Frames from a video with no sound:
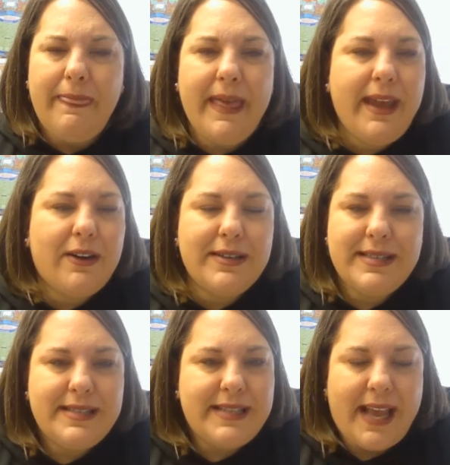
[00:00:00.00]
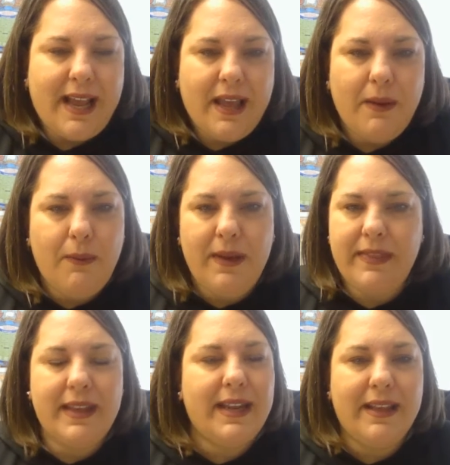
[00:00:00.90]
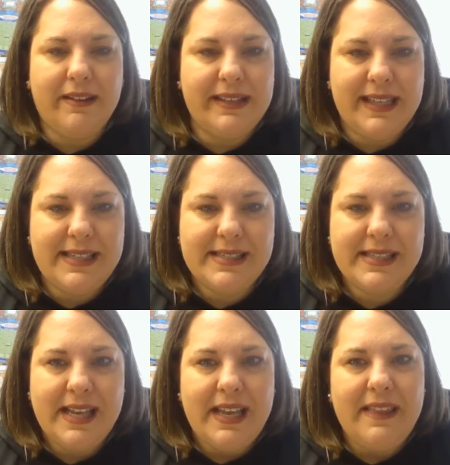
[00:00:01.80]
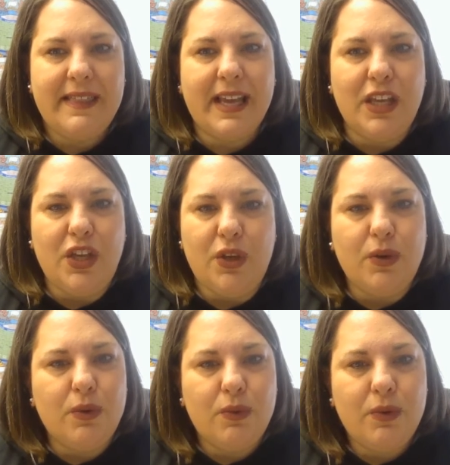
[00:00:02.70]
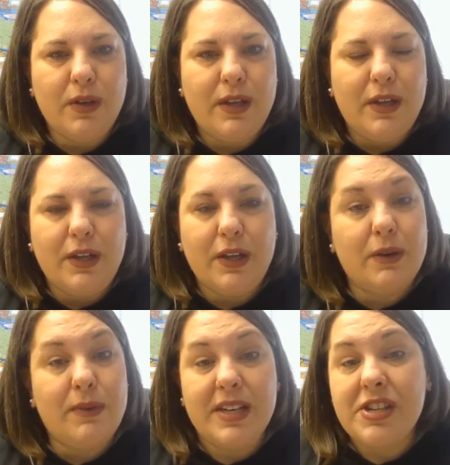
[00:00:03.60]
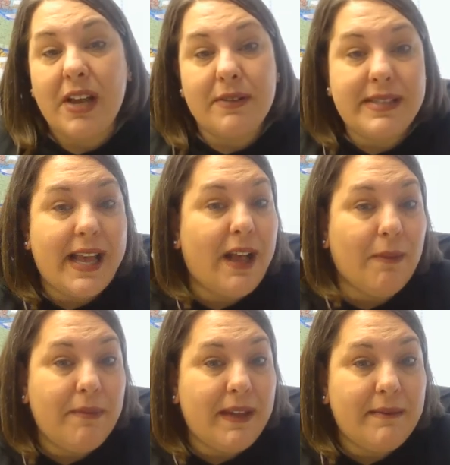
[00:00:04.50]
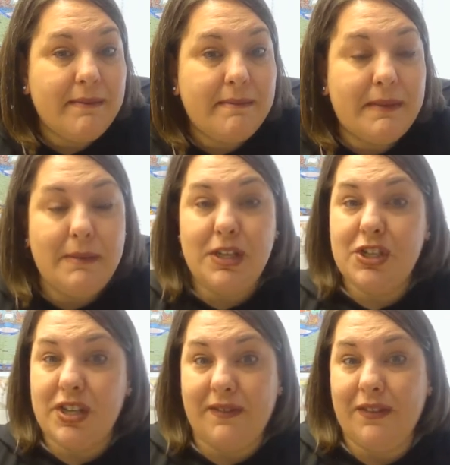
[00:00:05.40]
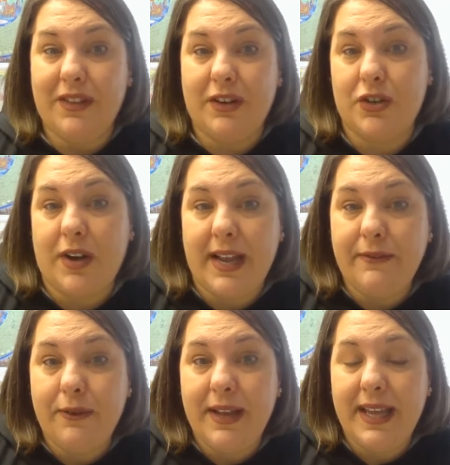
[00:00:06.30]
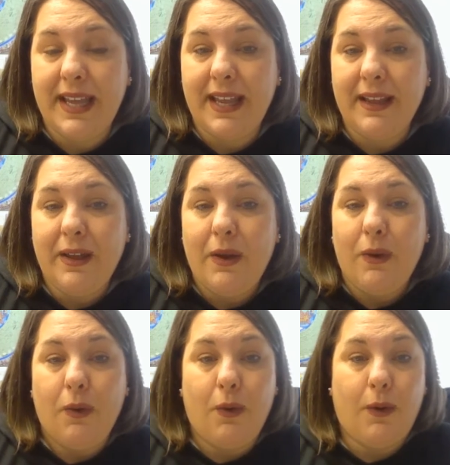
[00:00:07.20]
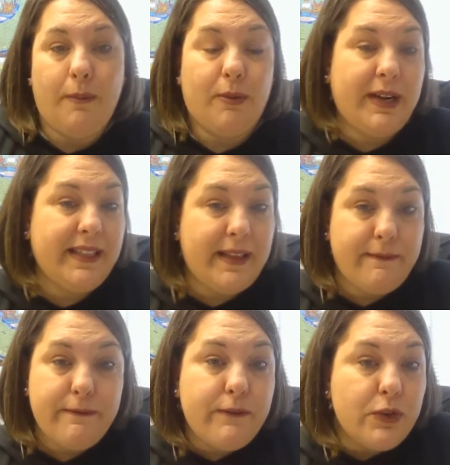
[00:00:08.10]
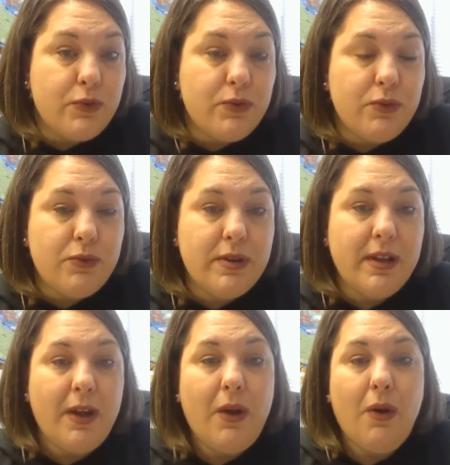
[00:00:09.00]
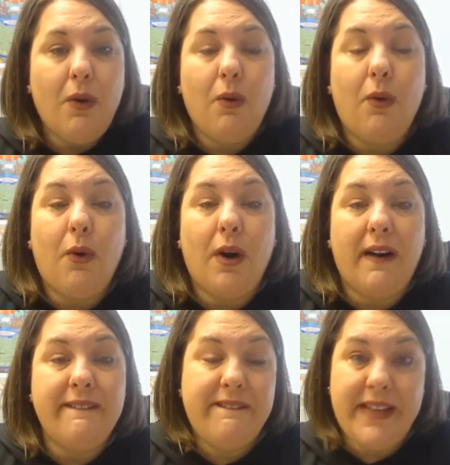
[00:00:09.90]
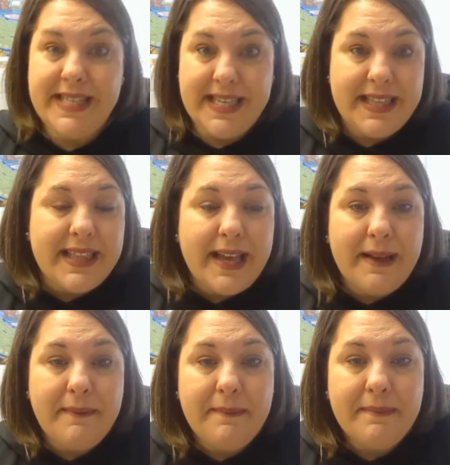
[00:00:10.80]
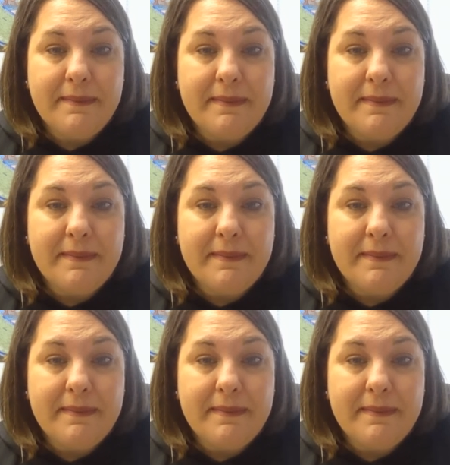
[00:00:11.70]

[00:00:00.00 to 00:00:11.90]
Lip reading: that are sick with an illness that you could reach out to help them? Maybe shovel their driveway or bring them food or visit them.